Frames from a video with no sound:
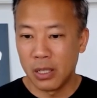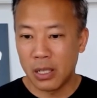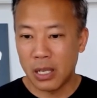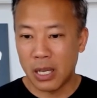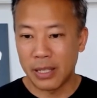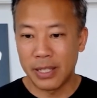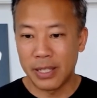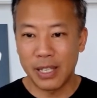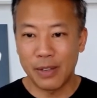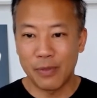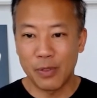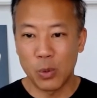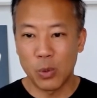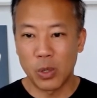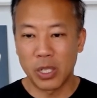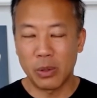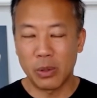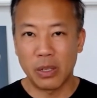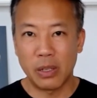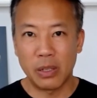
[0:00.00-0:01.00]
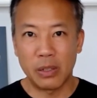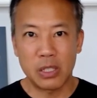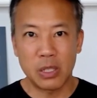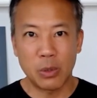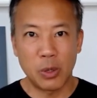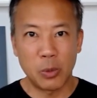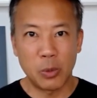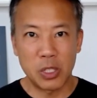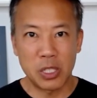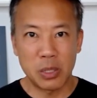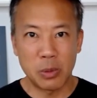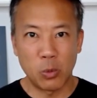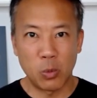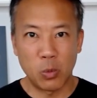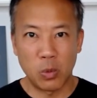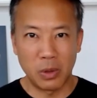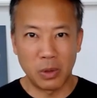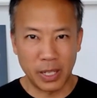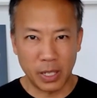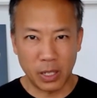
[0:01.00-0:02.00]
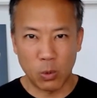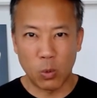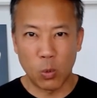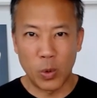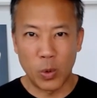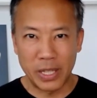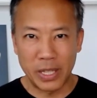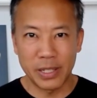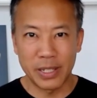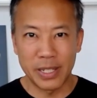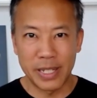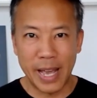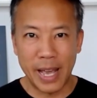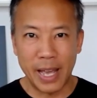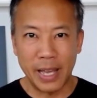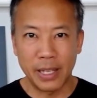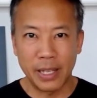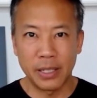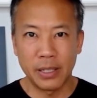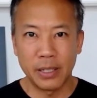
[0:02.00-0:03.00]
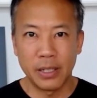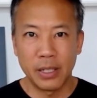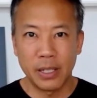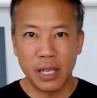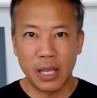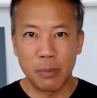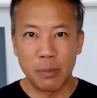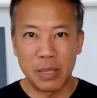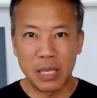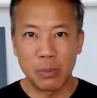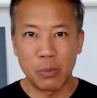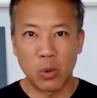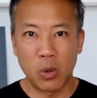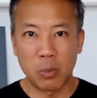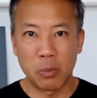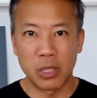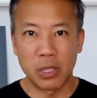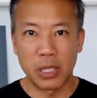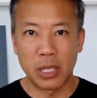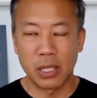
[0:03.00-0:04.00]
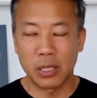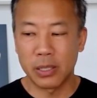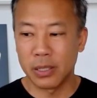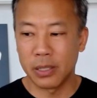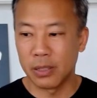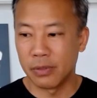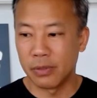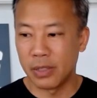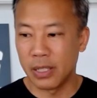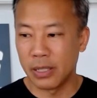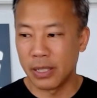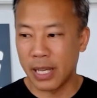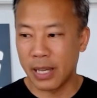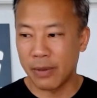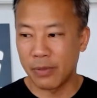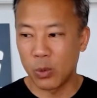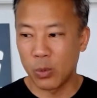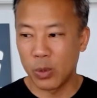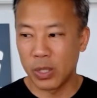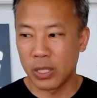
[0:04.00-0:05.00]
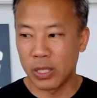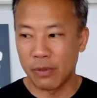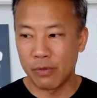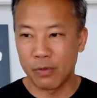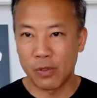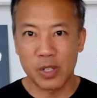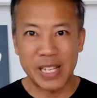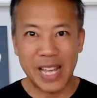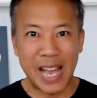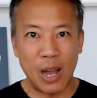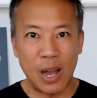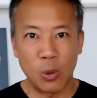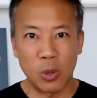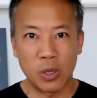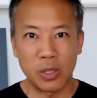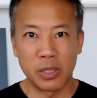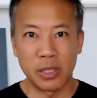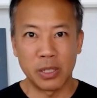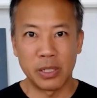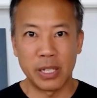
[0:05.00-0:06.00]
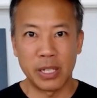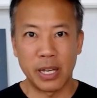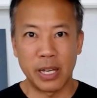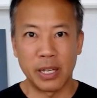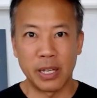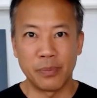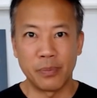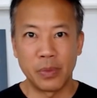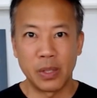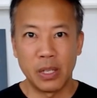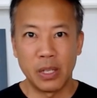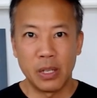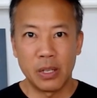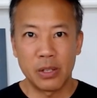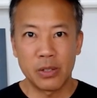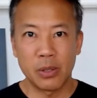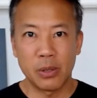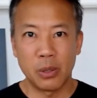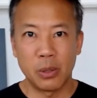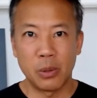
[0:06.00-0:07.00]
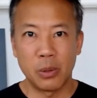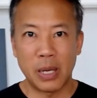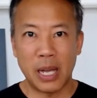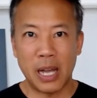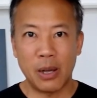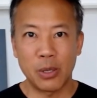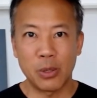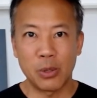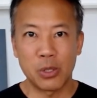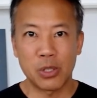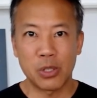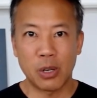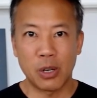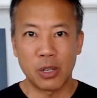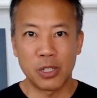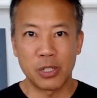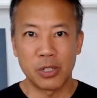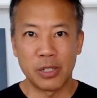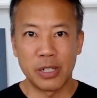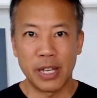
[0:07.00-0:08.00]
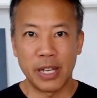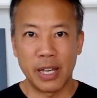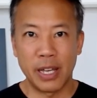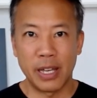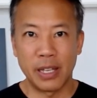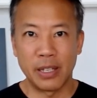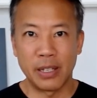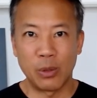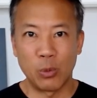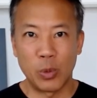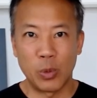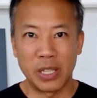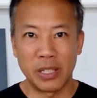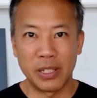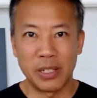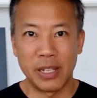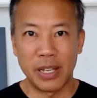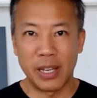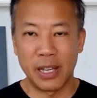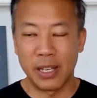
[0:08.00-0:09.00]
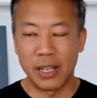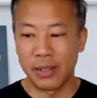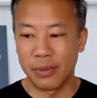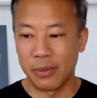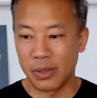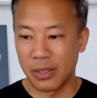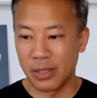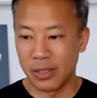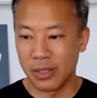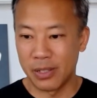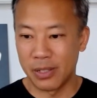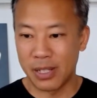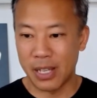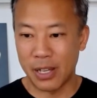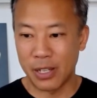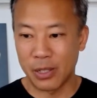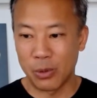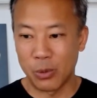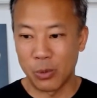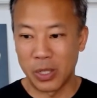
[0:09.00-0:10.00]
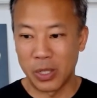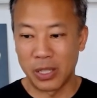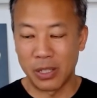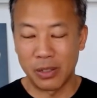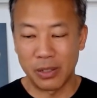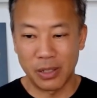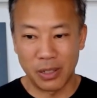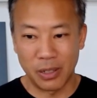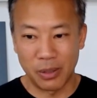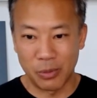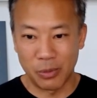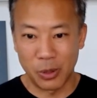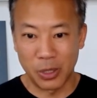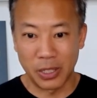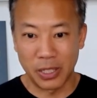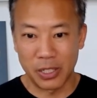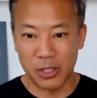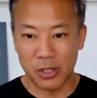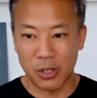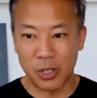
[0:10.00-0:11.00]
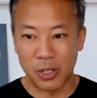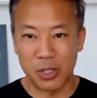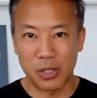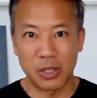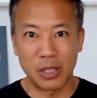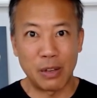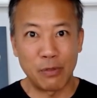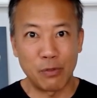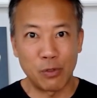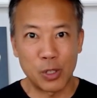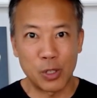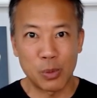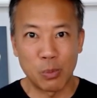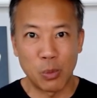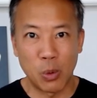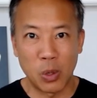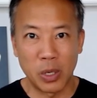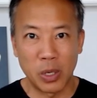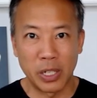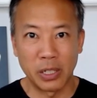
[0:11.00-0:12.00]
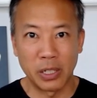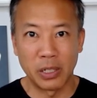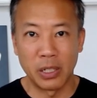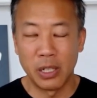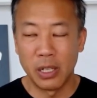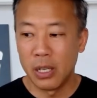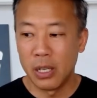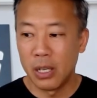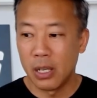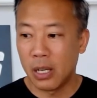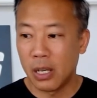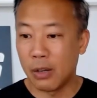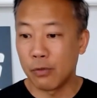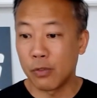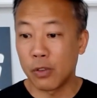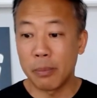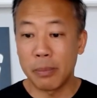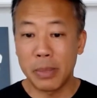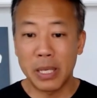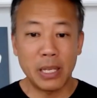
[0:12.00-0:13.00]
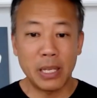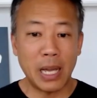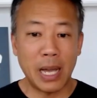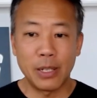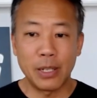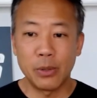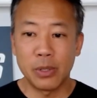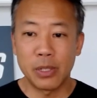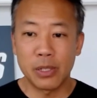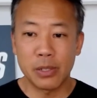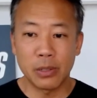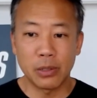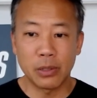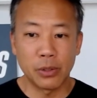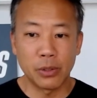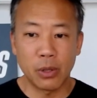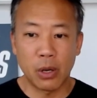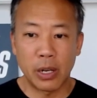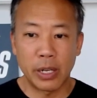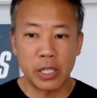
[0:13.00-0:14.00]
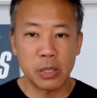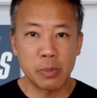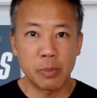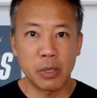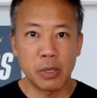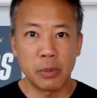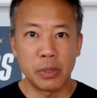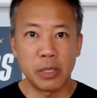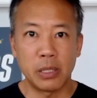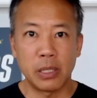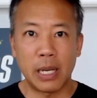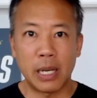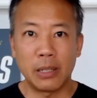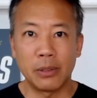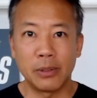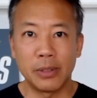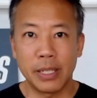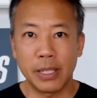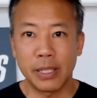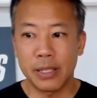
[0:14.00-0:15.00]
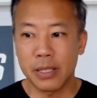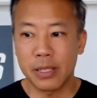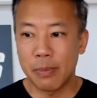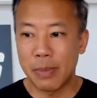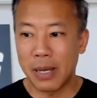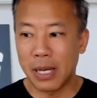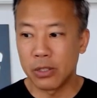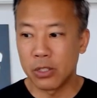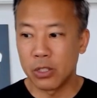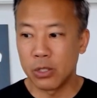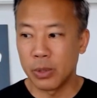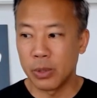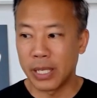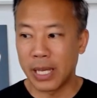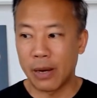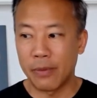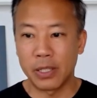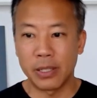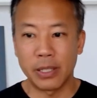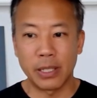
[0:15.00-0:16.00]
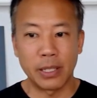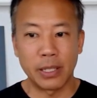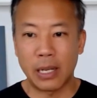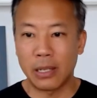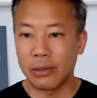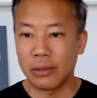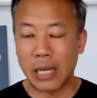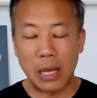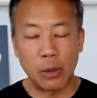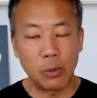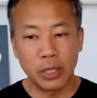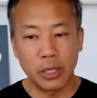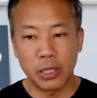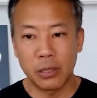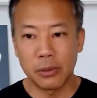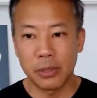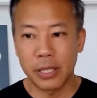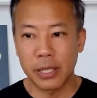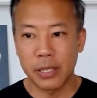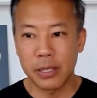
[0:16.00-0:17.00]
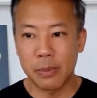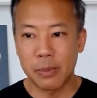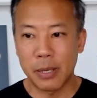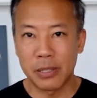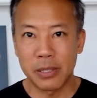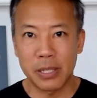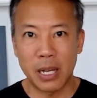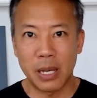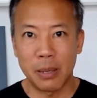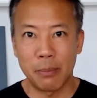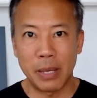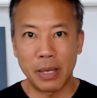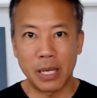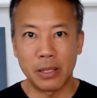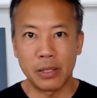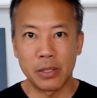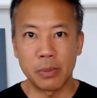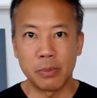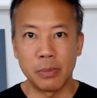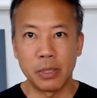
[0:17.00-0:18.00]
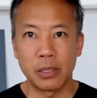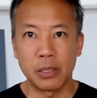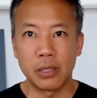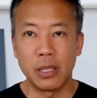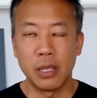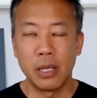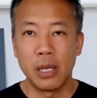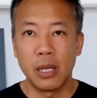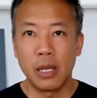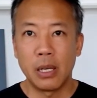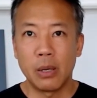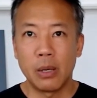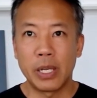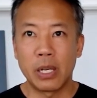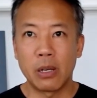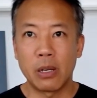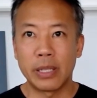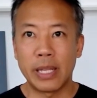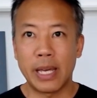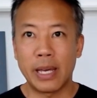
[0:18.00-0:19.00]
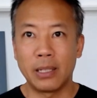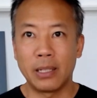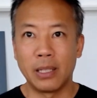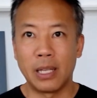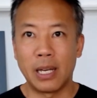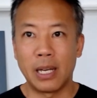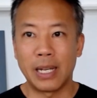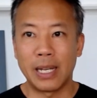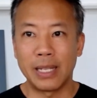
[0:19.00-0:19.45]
I think if you want to, someone wants to like win the day and be more productive, then they have to win that first hour of the day. So how you start your day and win the day is how you win the, you know, really starts in that first morning. Uh, for me, I do this little thought experiment. I don't think it's about doing everything, and I, I really don't think it's about time management. We hear that a lot.